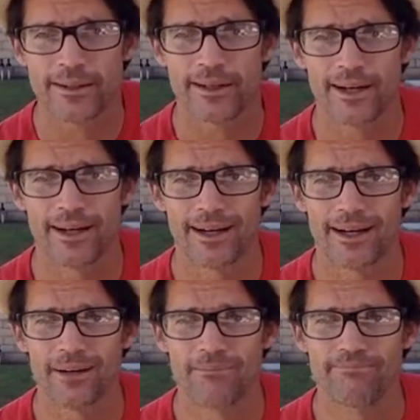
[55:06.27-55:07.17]

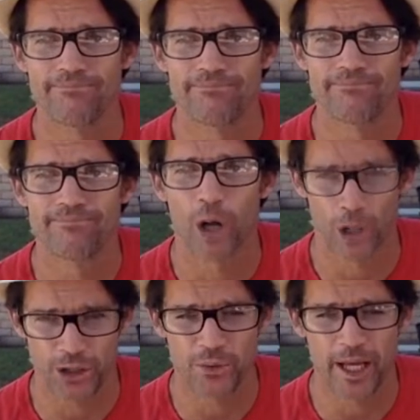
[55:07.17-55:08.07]
Are
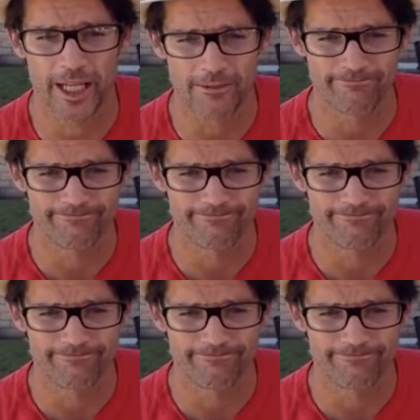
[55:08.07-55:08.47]
you ready?